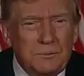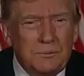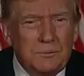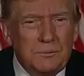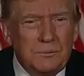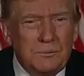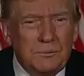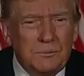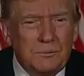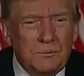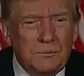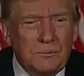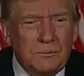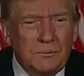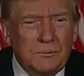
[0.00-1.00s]

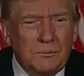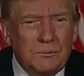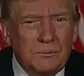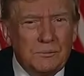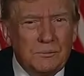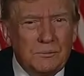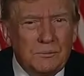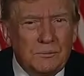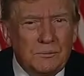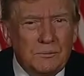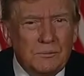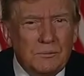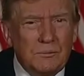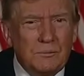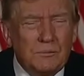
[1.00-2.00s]

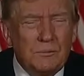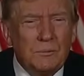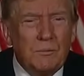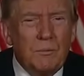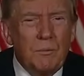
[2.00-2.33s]
(silent)